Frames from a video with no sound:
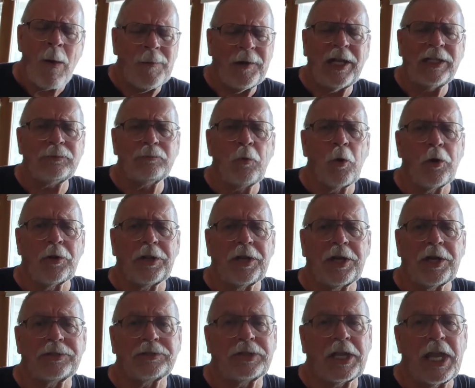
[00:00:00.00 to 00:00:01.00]
That's more
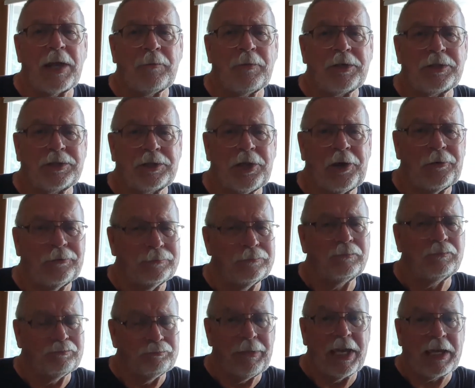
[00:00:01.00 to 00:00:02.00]
than a sandwich, so
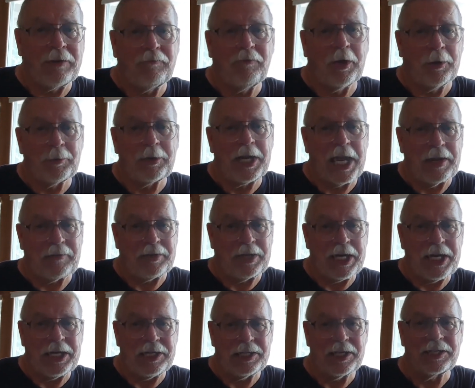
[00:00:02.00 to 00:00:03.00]
Bigfoot would have to
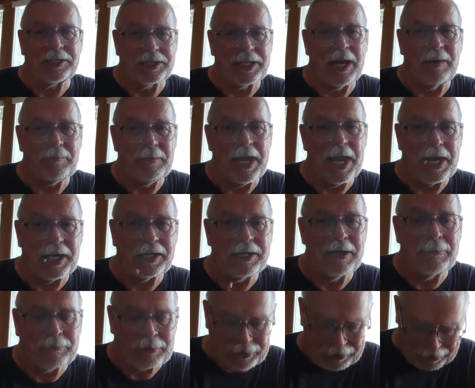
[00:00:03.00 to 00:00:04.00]
eat this, I'm dadgum